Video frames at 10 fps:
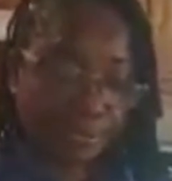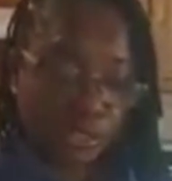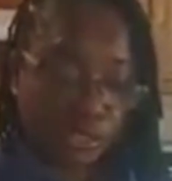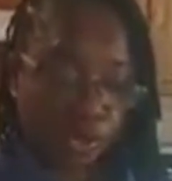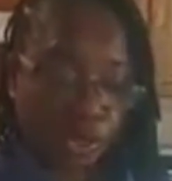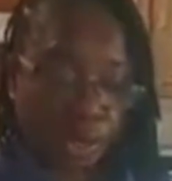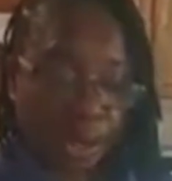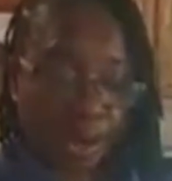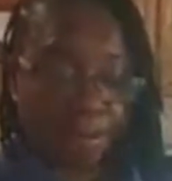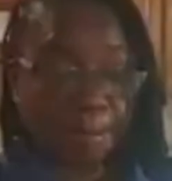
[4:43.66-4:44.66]
So
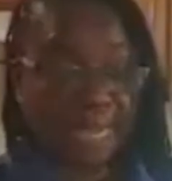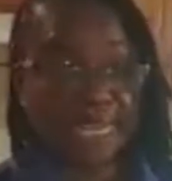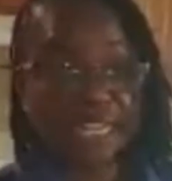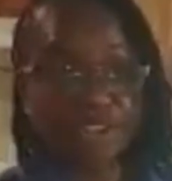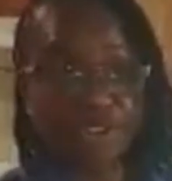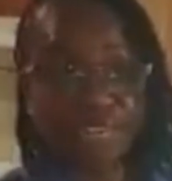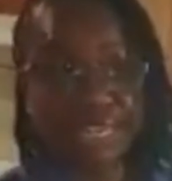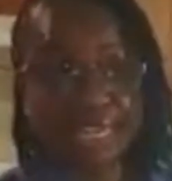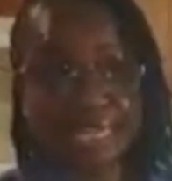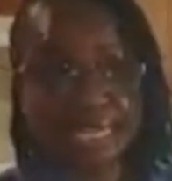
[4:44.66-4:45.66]
the main
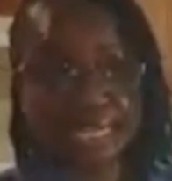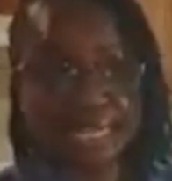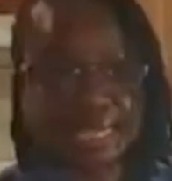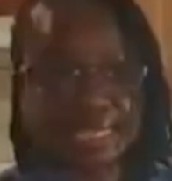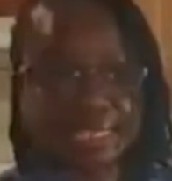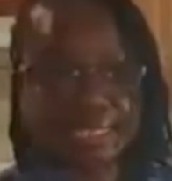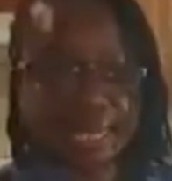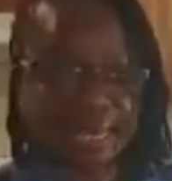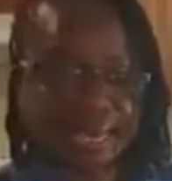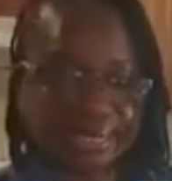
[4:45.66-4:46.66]
ingredient in this
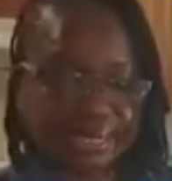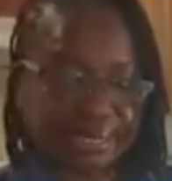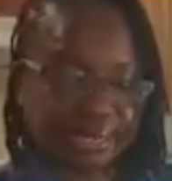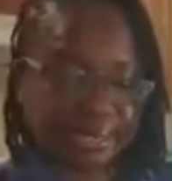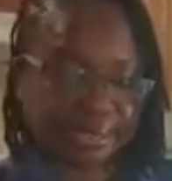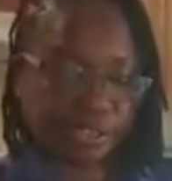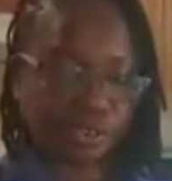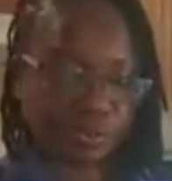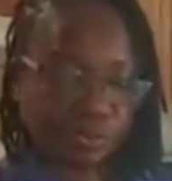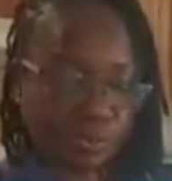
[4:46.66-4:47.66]
is the
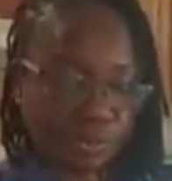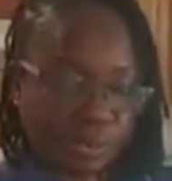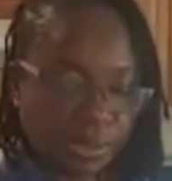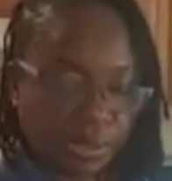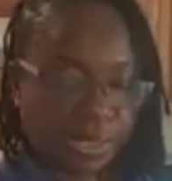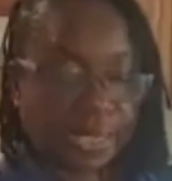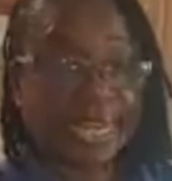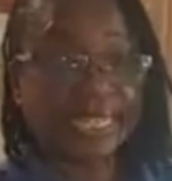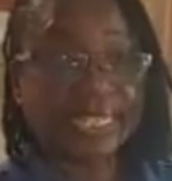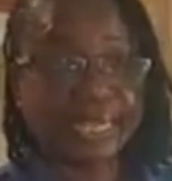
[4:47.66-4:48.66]

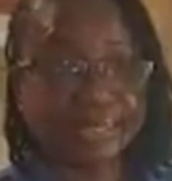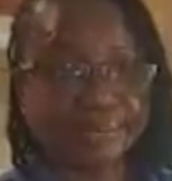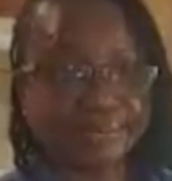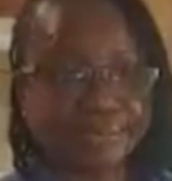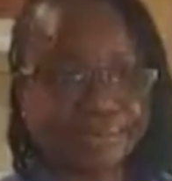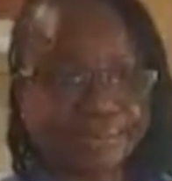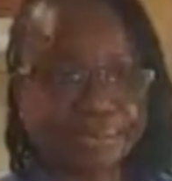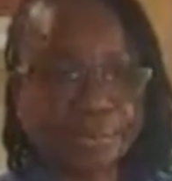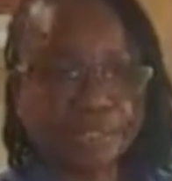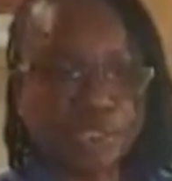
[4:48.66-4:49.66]
lentil.
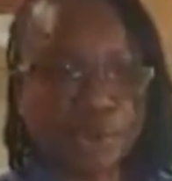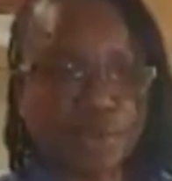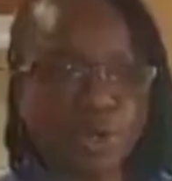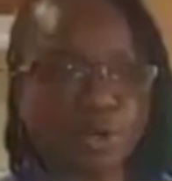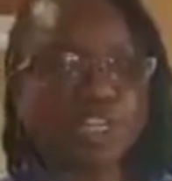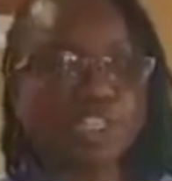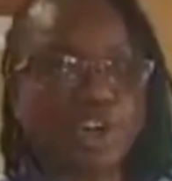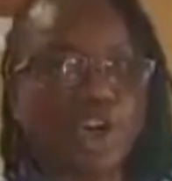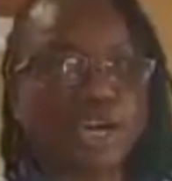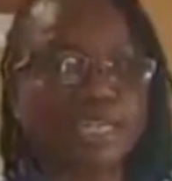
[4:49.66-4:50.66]
So we're going to
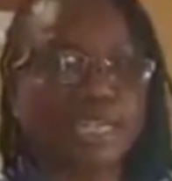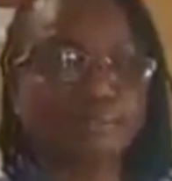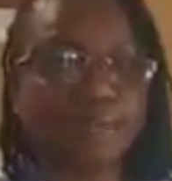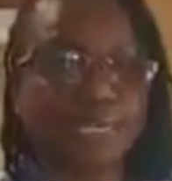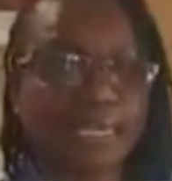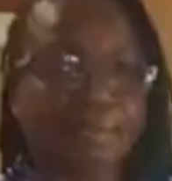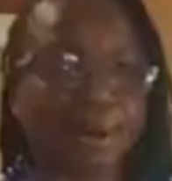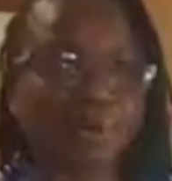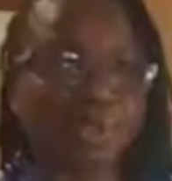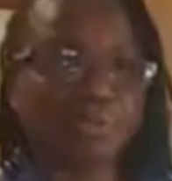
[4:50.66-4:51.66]
talk a little bit
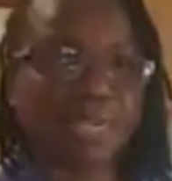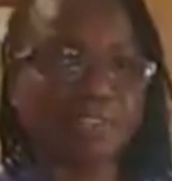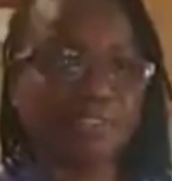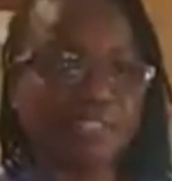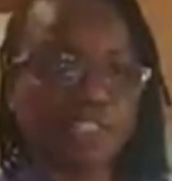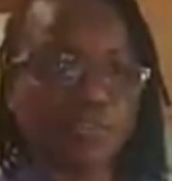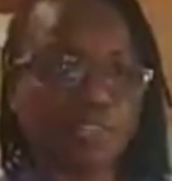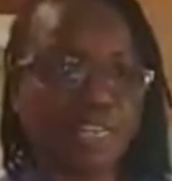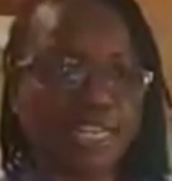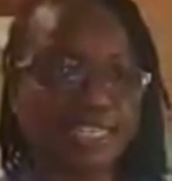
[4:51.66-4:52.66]
about the benefits of the
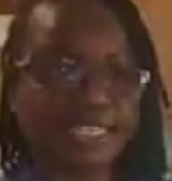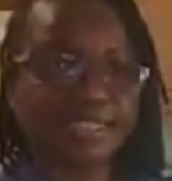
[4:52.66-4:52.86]
lentil.